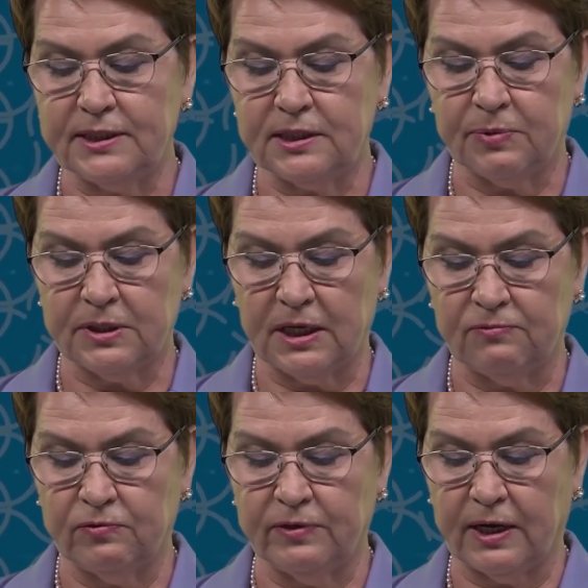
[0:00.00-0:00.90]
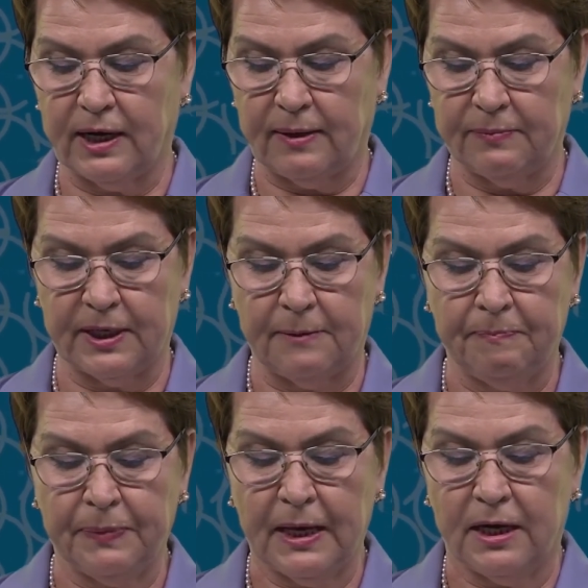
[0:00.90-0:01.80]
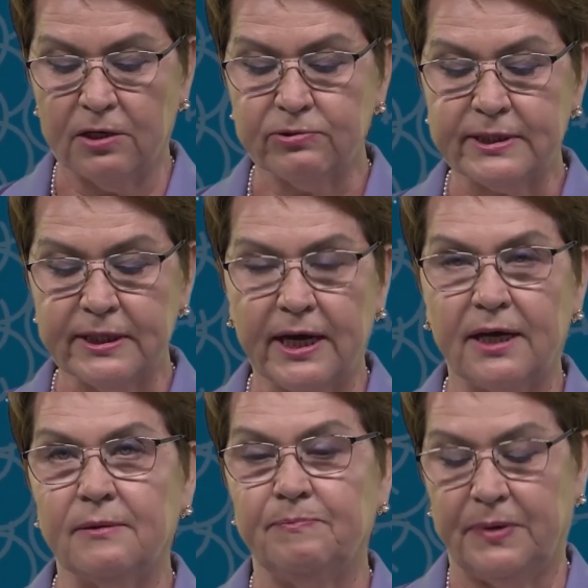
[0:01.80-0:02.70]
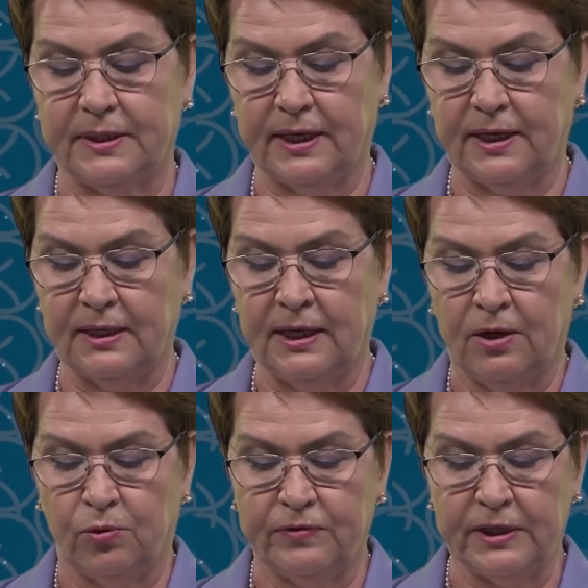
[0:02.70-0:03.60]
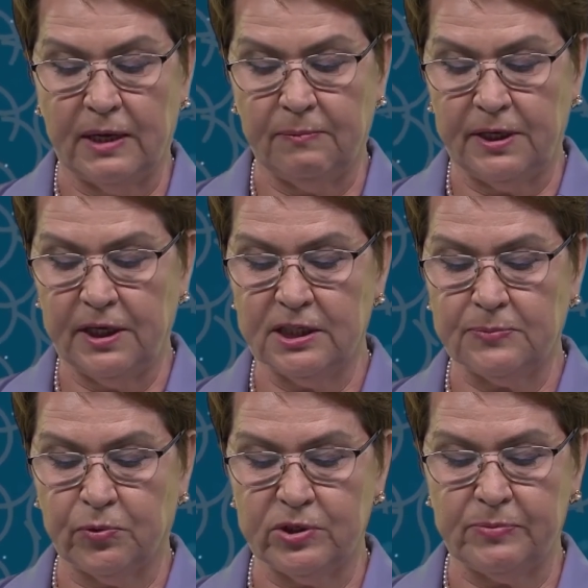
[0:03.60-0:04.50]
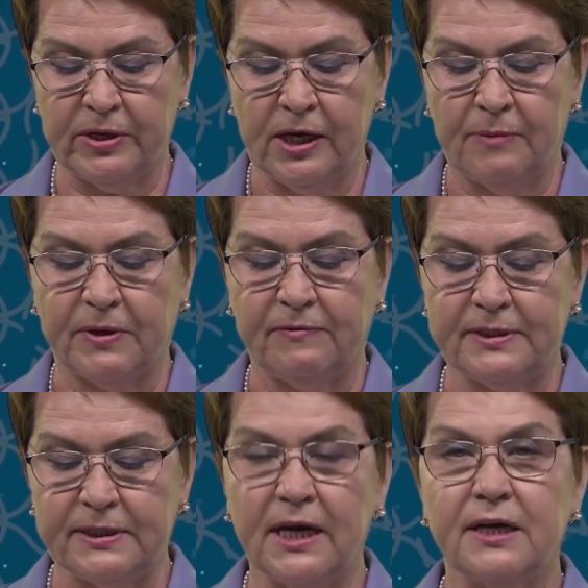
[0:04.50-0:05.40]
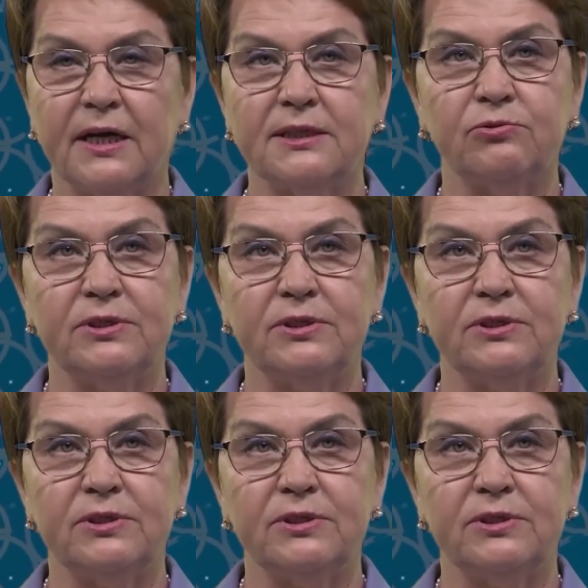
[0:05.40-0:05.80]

As for the figure accessible environment, and Ruslan